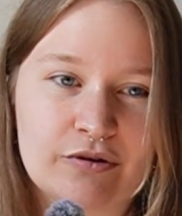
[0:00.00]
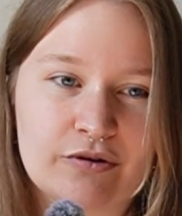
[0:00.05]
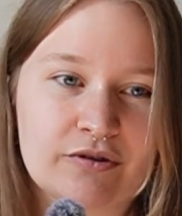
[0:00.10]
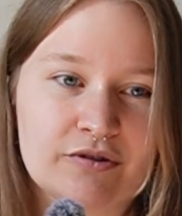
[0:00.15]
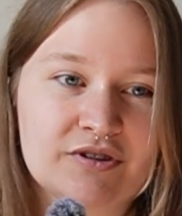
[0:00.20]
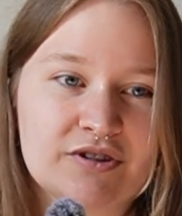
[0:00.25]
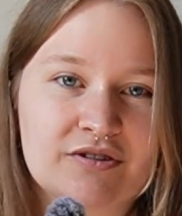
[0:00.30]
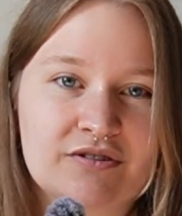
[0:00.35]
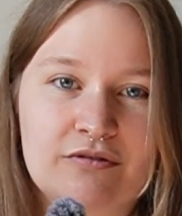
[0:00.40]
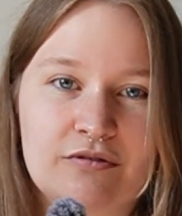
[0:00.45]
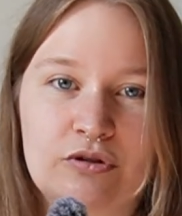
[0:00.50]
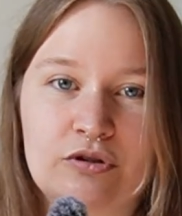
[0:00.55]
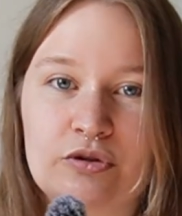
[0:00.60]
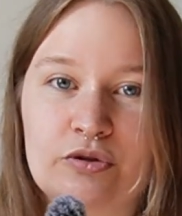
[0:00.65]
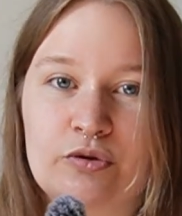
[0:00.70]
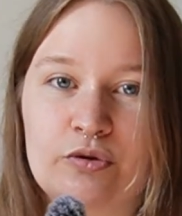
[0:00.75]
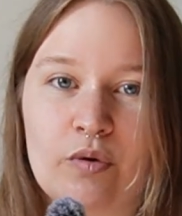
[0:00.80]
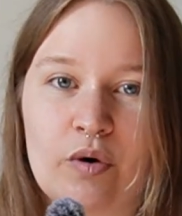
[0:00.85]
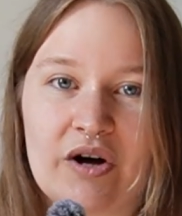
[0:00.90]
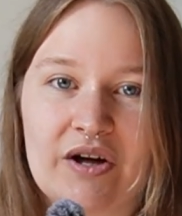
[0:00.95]
or
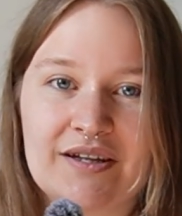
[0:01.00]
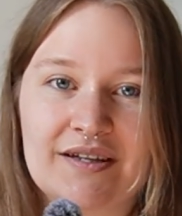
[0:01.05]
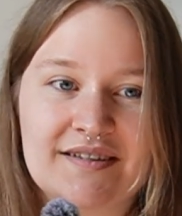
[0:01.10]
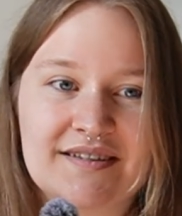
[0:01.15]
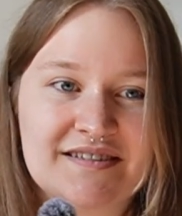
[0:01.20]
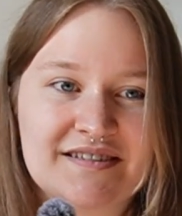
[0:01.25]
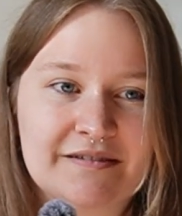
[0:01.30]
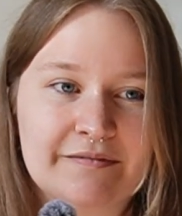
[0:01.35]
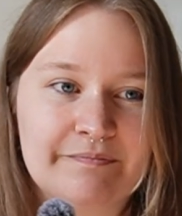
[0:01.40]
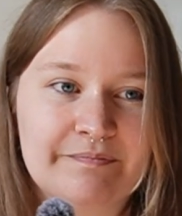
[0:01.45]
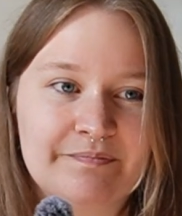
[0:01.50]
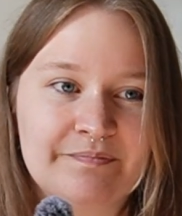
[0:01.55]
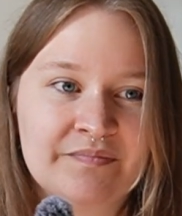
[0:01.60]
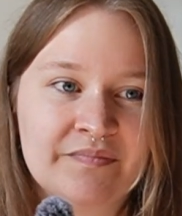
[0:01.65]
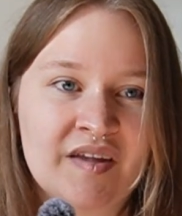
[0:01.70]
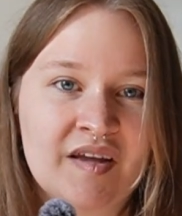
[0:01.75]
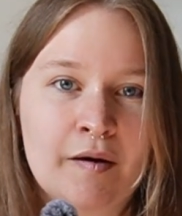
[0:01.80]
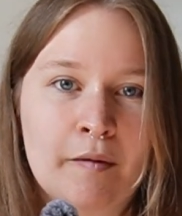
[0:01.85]
glue on some